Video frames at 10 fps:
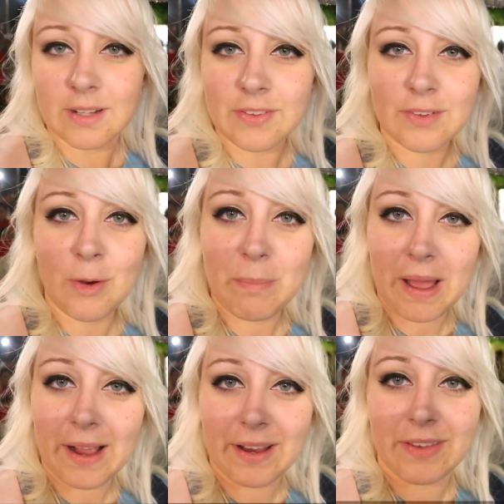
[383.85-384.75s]
Let's go
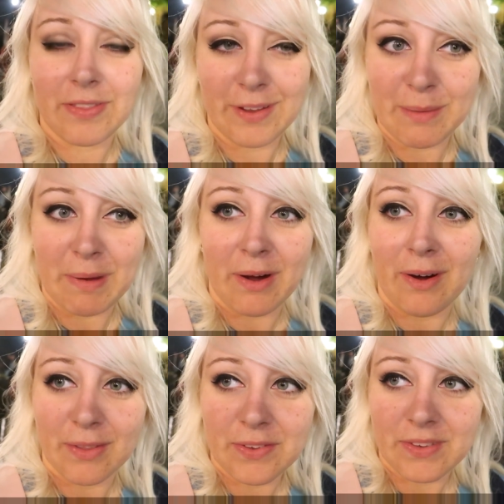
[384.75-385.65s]
back and think about
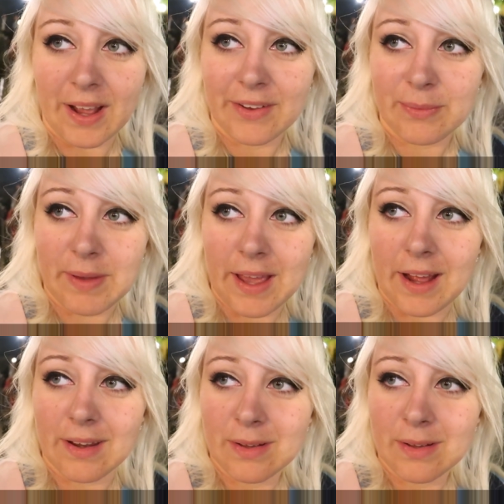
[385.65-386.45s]
all the snacks we have.